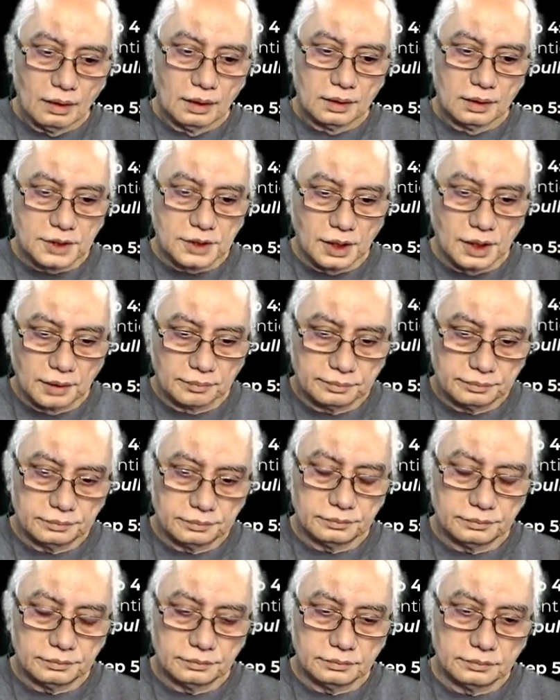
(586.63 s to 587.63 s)
So
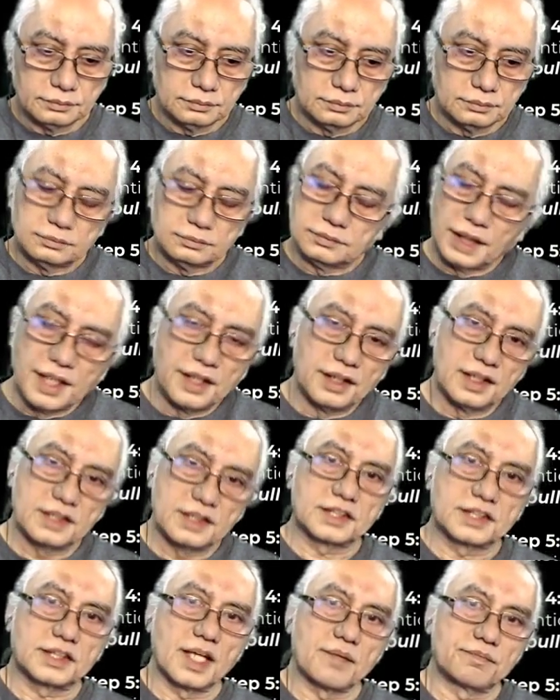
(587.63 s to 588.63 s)
in
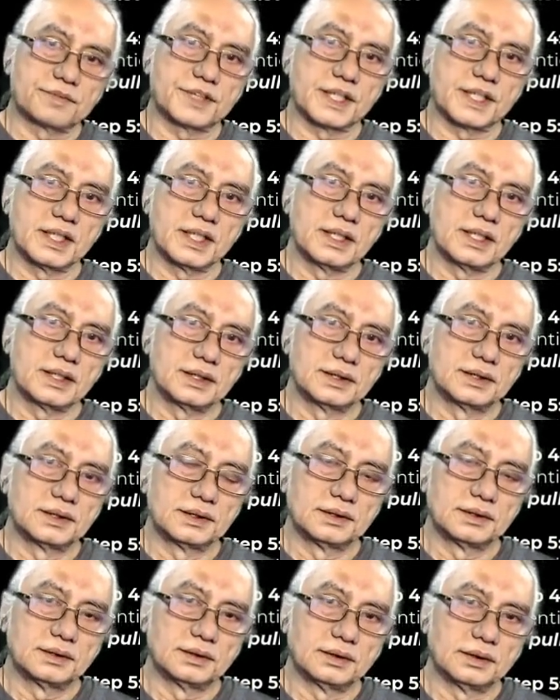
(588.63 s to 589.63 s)
this step 3,
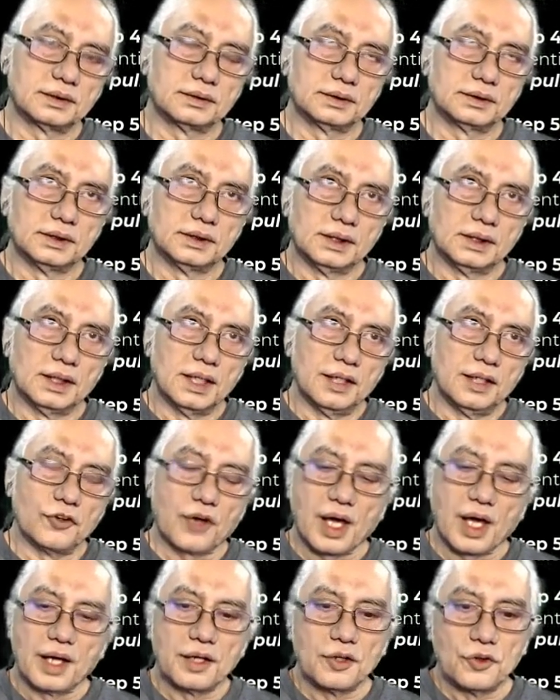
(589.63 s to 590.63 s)
you
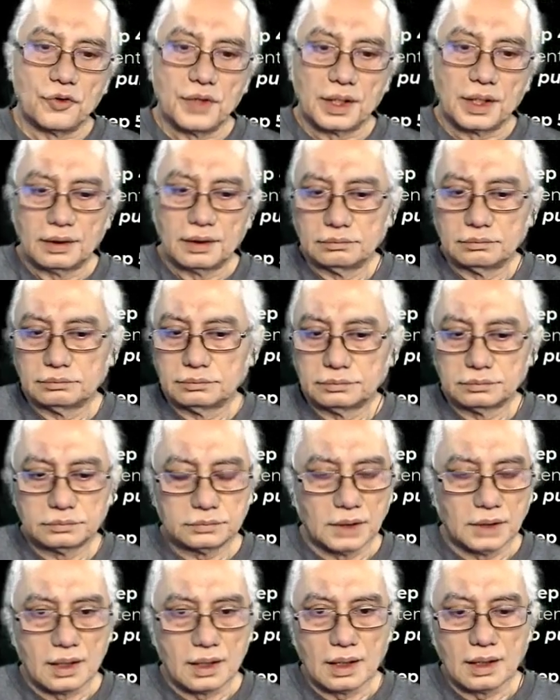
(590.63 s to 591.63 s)
can do it,
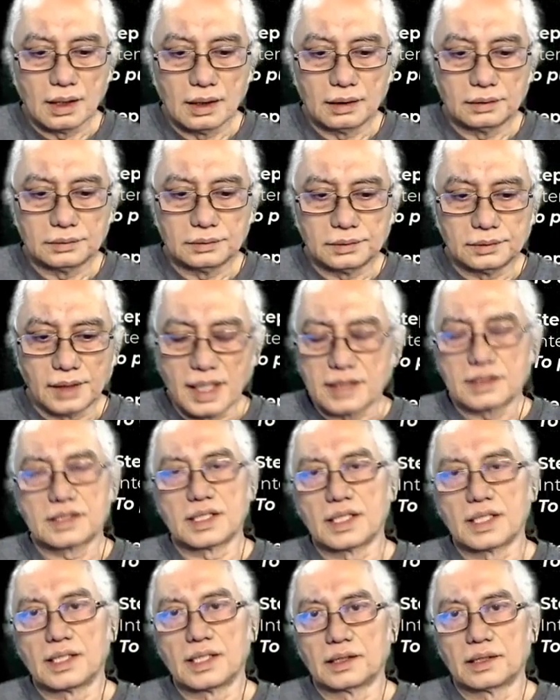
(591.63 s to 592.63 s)
let's
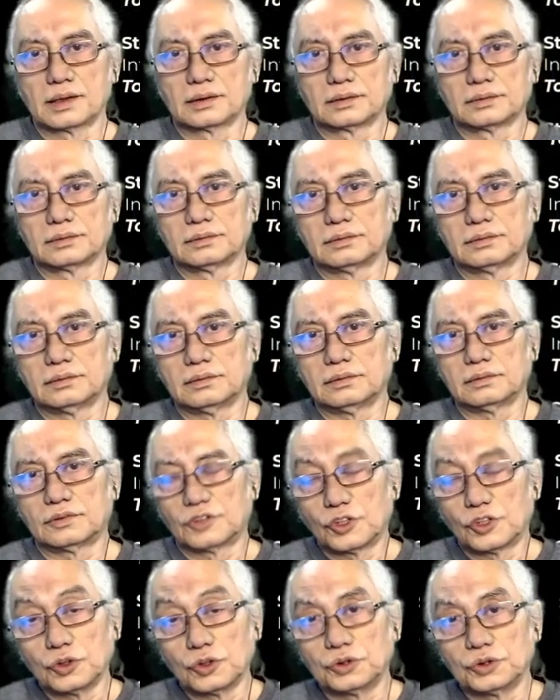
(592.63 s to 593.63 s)
say
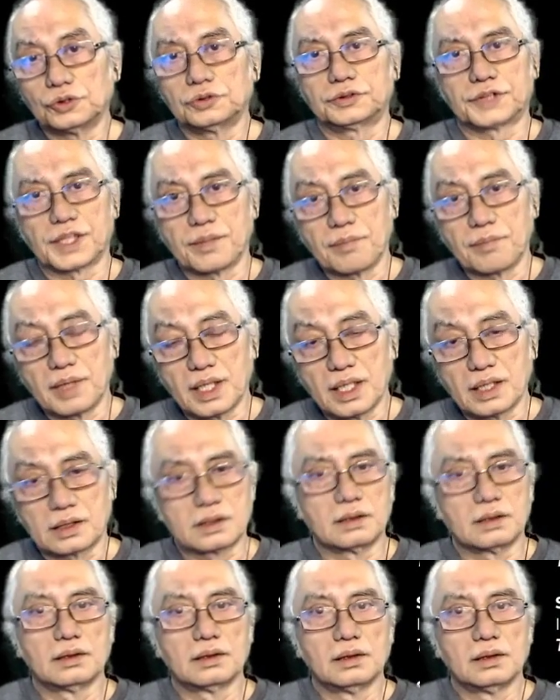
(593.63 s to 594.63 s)
2-3 minutes
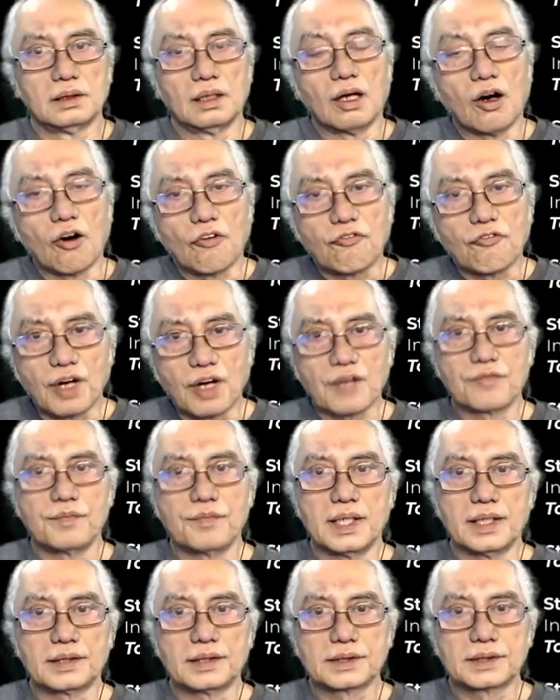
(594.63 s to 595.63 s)
or 5
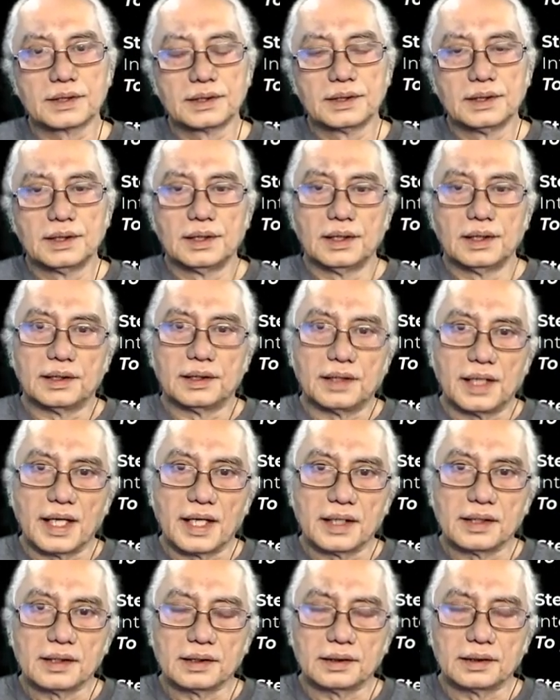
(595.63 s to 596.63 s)
minutes.
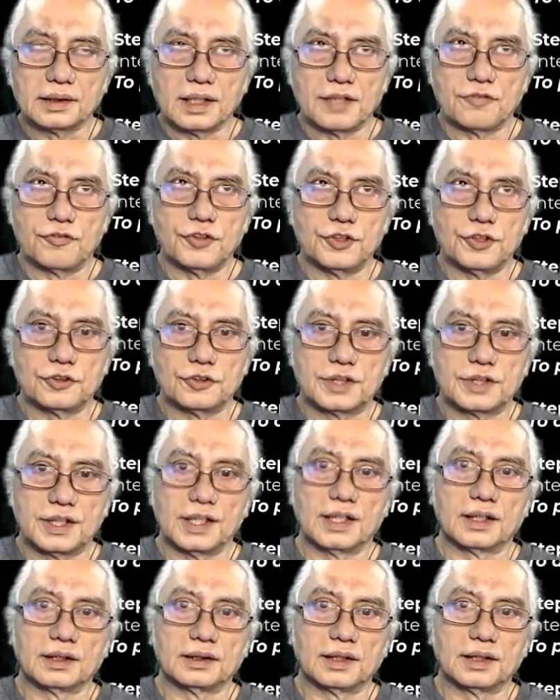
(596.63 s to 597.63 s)
Then if you
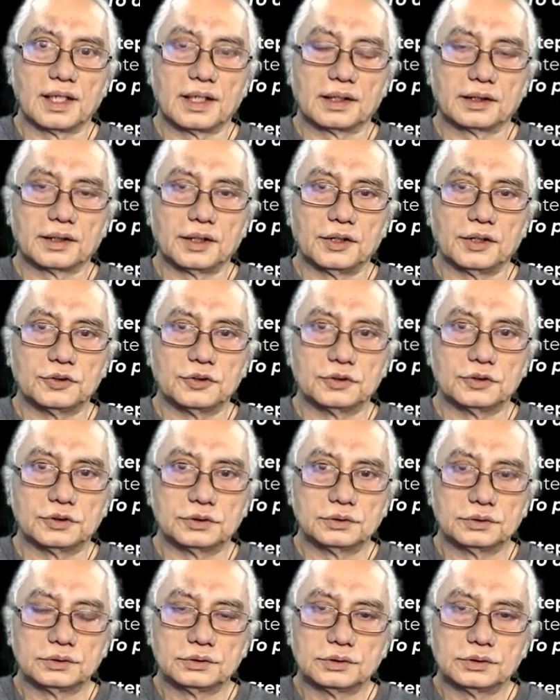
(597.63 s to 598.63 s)
think that
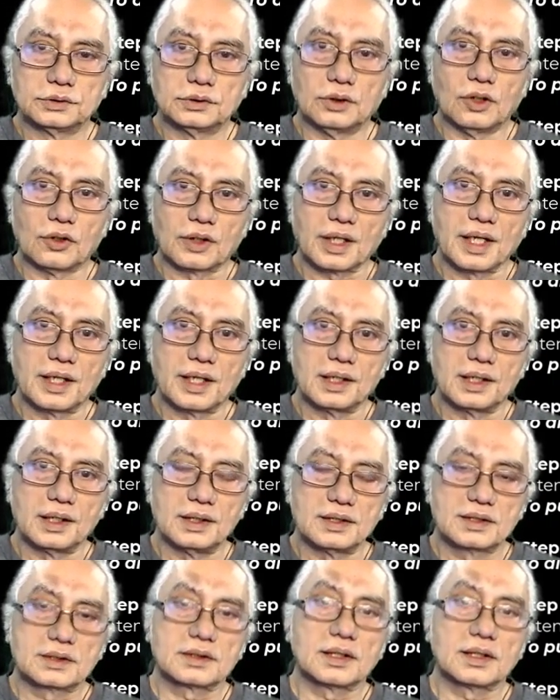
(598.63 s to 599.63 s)
you
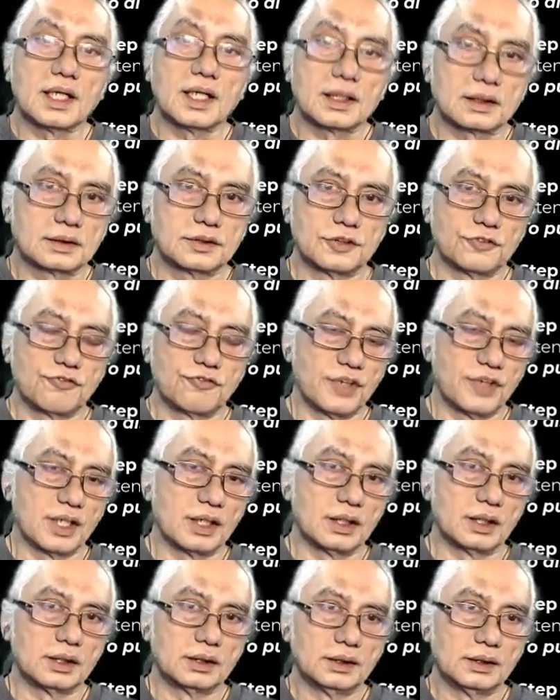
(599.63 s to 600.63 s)
already start to
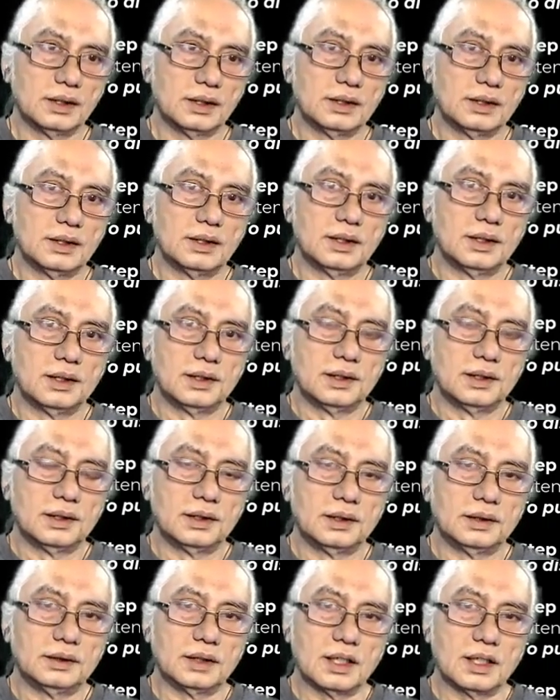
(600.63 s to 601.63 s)
feel
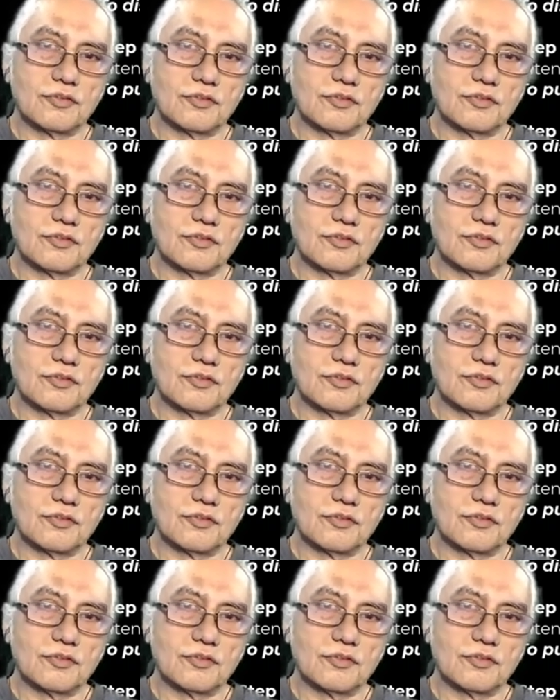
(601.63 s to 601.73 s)
the